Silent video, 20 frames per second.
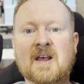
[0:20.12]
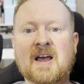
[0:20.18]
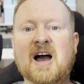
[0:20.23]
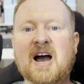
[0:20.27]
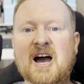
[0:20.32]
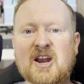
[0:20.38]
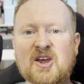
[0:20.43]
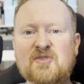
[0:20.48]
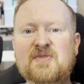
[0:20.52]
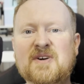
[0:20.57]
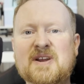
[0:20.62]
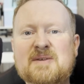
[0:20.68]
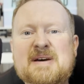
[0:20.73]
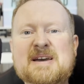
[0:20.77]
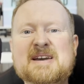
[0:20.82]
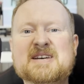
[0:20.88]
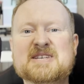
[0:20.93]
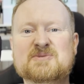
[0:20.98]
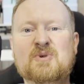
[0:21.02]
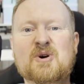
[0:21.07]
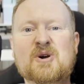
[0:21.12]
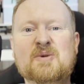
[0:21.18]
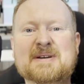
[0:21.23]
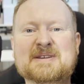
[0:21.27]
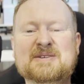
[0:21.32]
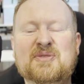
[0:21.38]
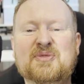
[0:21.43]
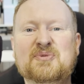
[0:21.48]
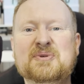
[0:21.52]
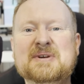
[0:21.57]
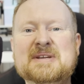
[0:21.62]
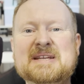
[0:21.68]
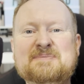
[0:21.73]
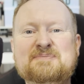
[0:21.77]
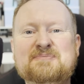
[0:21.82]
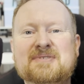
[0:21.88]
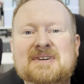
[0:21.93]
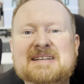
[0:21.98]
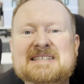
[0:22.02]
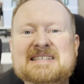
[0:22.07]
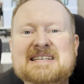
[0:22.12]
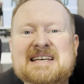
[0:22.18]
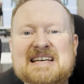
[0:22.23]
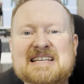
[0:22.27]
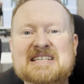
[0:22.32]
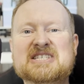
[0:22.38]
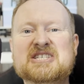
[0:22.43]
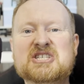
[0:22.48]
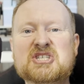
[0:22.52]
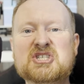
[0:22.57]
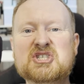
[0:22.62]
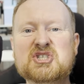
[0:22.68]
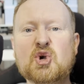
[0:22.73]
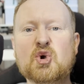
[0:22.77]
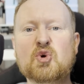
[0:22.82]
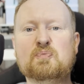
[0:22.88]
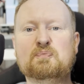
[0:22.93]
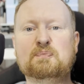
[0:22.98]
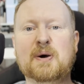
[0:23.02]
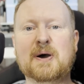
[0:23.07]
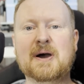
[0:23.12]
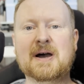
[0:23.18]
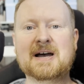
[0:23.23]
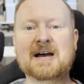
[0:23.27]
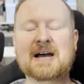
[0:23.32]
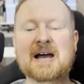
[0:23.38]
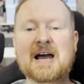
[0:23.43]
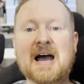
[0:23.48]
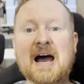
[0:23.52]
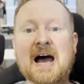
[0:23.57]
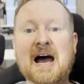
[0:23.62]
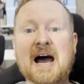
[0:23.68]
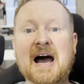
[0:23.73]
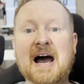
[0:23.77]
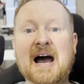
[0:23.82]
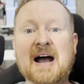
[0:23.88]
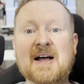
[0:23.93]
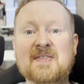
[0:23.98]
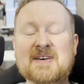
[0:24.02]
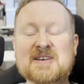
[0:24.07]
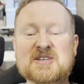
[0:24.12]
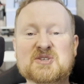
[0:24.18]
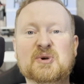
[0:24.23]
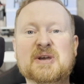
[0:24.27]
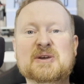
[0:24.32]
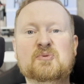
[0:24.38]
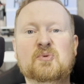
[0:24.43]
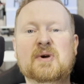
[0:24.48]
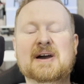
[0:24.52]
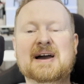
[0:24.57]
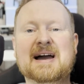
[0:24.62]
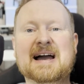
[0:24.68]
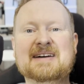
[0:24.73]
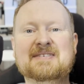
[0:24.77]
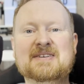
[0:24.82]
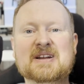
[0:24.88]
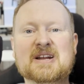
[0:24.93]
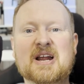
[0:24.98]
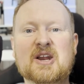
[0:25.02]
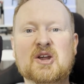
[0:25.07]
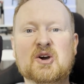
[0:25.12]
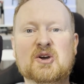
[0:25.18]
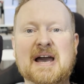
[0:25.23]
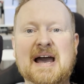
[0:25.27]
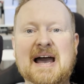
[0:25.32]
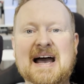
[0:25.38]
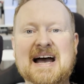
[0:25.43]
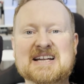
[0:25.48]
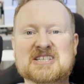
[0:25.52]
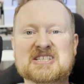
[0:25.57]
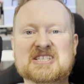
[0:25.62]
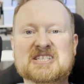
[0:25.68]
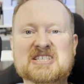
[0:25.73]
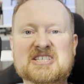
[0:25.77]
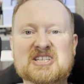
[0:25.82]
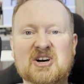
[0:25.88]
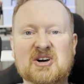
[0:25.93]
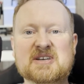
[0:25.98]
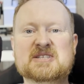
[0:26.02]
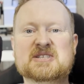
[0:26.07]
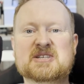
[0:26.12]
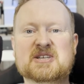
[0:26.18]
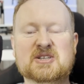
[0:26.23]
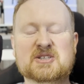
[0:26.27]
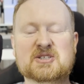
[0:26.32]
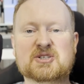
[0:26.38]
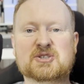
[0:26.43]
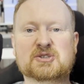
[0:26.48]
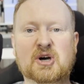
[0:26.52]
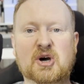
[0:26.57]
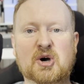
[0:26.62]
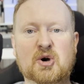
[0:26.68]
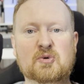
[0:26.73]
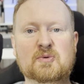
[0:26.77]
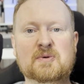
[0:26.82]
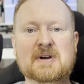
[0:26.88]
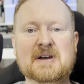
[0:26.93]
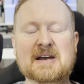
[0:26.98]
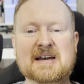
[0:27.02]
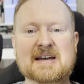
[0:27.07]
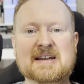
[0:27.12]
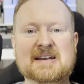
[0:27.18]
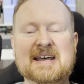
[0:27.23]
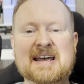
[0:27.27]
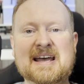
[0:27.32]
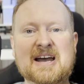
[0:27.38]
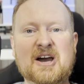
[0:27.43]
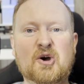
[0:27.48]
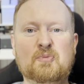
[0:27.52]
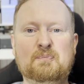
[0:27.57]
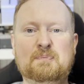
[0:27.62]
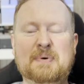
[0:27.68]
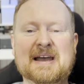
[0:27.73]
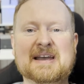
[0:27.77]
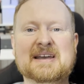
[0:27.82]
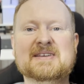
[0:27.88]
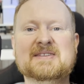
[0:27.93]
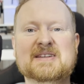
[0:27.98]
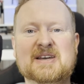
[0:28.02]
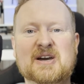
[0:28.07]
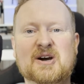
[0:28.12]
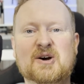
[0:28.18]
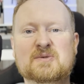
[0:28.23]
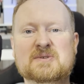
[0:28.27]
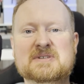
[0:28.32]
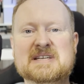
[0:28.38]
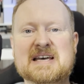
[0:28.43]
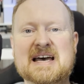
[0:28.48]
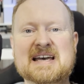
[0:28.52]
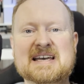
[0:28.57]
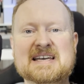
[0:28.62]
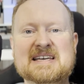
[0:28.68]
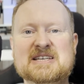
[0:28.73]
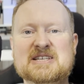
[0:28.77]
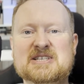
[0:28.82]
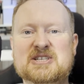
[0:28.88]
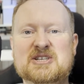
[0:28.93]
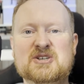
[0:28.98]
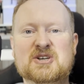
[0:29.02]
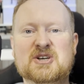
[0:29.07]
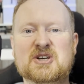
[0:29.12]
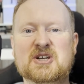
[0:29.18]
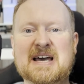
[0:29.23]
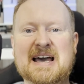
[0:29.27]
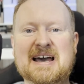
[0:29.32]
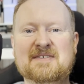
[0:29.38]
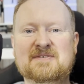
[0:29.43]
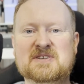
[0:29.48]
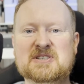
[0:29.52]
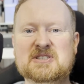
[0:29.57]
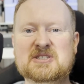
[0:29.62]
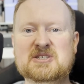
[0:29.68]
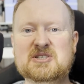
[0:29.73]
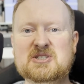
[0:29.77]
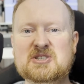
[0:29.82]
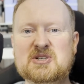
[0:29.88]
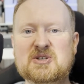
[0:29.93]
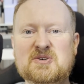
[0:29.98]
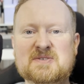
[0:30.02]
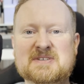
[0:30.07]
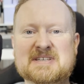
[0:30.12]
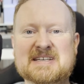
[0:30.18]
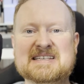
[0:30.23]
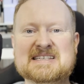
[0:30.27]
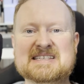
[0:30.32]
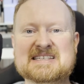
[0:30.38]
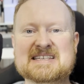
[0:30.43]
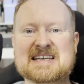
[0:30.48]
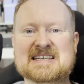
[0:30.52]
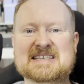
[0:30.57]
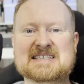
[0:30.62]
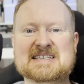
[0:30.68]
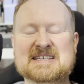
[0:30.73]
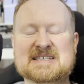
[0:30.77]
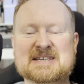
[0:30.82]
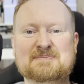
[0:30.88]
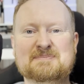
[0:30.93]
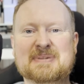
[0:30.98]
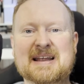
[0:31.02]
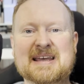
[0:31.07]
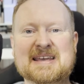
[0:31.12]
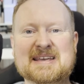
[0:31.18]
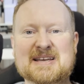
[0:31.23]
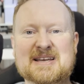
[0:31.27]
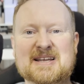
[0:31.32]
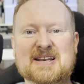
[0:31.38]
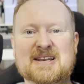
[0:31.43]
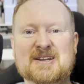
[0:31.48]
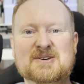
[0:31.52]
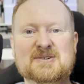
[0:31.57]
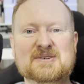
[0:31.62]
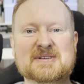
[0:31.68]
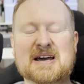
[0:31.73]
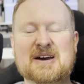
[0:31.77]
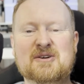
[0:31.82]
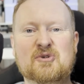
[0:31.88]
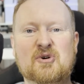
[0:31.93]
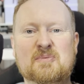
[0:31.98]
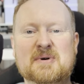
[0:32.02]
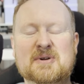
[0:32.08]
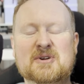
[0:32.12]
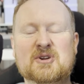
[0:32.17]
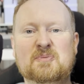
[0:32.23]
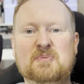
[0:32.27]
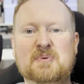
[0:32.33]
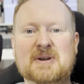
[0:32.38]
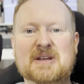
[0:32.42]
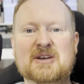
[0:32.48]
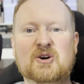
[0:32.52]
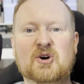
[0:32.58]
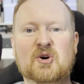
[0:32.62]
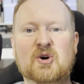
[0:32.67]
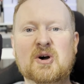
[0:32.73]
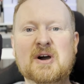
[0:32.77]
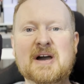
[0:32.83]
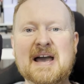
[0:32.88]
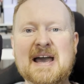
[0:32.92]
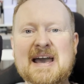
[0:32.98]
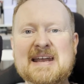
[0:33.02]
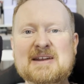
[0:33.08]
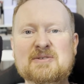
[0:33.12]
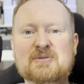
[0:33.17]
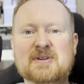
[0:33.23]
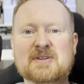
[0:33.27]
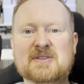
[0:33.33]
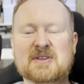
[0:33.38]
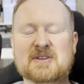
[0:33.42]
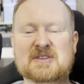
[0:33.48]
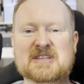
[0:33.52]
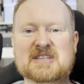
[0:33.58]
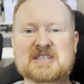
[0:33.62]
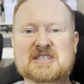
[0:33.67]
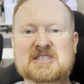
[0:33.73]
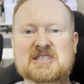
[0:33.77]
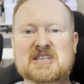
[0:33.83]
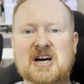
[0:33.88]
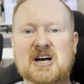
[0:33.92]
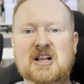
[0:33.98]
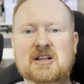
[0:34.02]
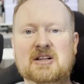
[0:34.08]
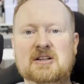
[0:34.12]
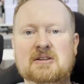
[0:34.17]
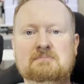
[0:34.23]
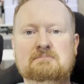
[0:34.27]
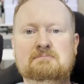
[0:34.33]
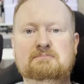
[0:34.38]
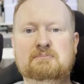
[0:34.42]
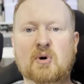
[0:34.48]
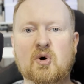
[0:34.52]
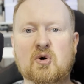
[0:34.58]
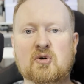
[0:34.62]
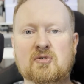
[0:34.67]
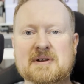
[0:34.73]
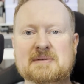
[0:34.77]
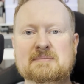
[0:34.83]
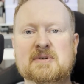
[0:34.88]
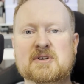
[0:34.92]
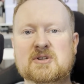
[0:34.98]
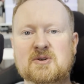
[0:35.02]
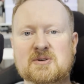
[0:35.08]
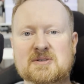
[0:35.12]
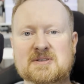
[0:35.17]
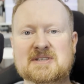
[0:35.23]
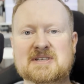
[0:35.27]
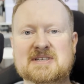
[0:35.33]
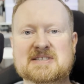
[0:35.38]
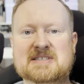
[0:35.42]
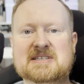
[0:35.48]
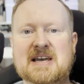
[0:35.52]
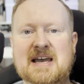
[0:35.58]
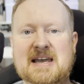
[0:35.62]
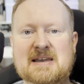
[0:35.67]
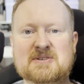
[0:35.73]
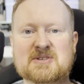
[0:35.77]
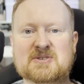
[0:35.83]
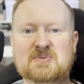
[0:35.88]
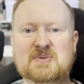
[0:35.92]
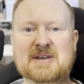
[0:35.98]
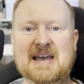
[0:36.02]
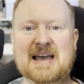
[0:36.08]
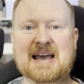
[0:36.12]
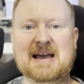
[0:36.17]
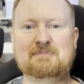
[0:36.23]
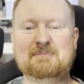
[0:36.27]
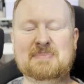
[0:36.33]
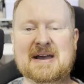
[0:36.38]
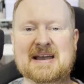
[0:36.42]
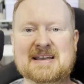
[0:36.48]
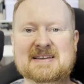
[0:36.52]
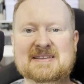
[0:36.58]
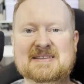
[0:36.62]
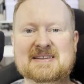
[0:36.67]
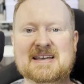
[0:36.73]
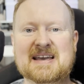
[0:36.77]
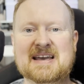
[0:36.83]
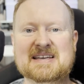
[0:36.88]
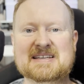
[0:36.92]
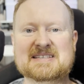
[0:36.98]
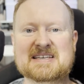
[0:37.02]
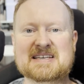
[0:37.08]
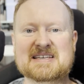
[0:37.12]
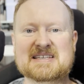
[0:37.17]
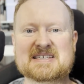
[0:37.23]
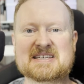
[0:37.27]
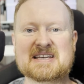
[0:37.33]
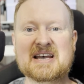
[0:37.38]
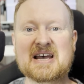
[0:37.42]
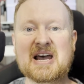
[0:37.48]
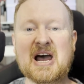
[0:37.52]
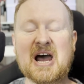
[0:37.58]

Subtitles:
Hello fellow makers and welcome back to 3D Printed Soup. This week we are having a look at dice control. Now, back in the old days, you could have 2d6s and play Cluedo or Monopoly or any one of the dull, boring, monotonous games we had back in the 80s.